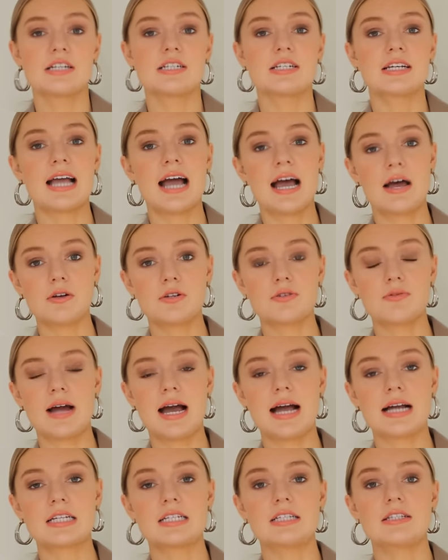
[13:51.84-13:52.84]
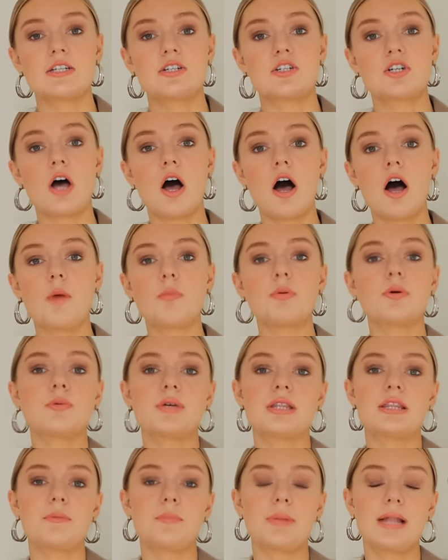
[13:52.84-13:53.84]
to counteract the top
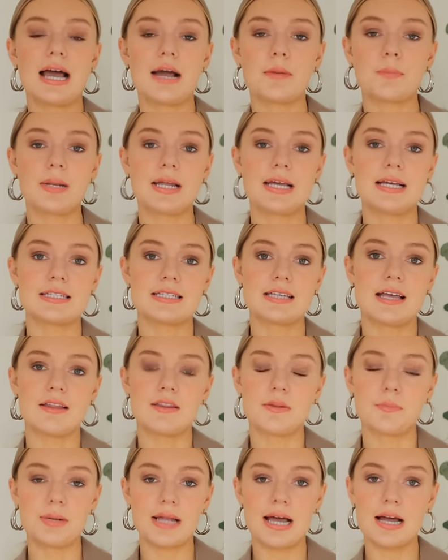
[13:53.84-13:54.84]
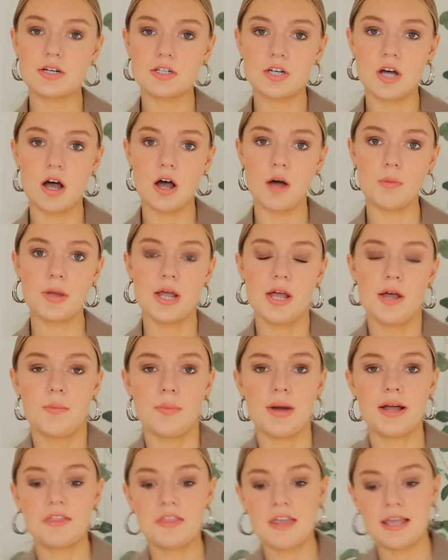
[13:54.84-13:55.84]
with the black blazer and the black top.
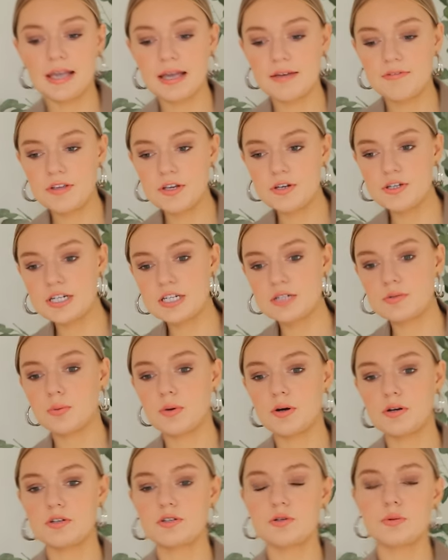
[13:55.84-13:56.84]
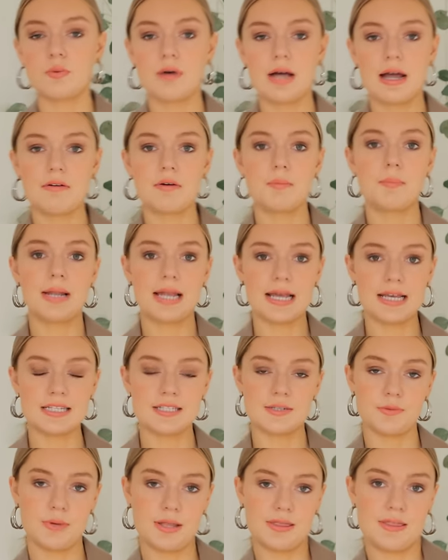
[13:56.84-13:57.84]
But I think if you did want to wear a
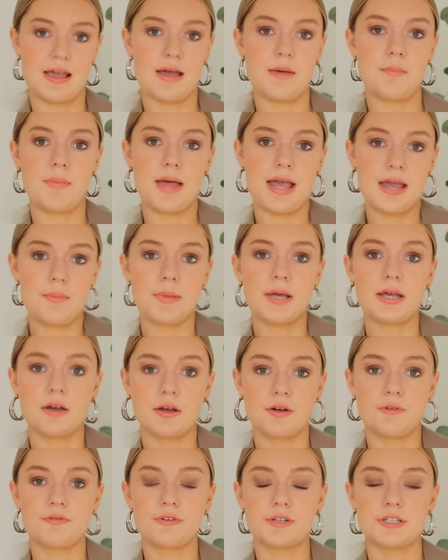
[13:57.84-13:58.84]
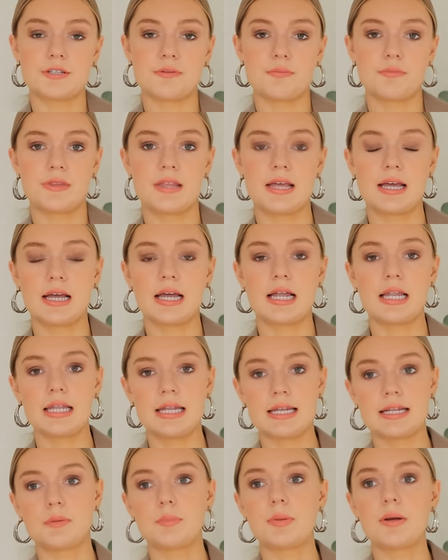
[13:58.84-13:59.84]
blazer with it, maybe go for something a
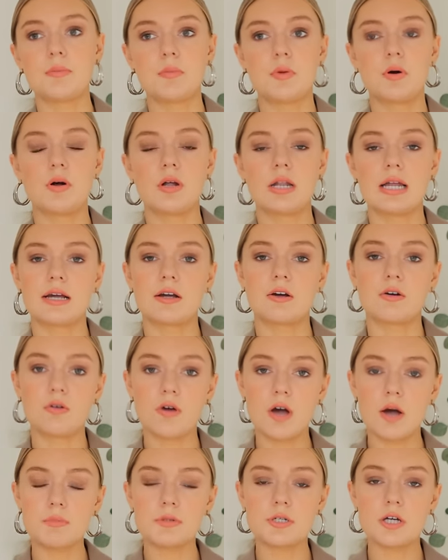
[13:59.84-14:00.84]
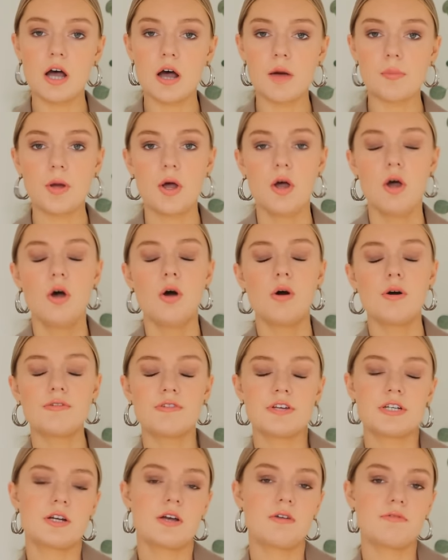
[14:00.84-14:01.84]
little bit more like a crop top, or
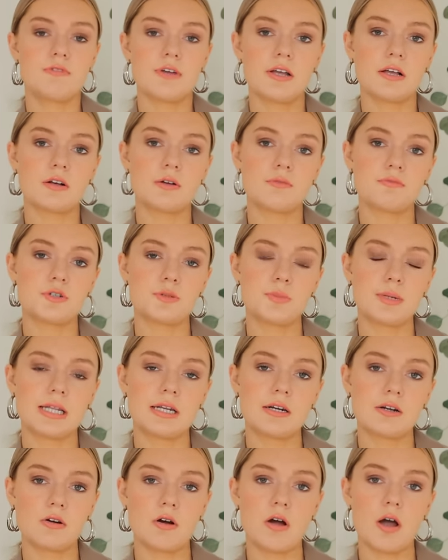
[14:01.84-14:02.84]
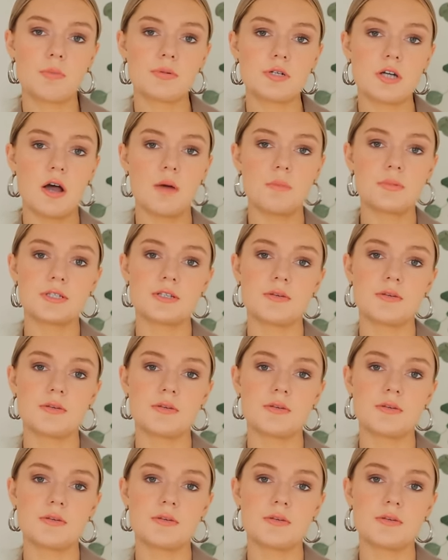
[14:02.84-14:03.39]
if you don't feel comfortable in a crop top,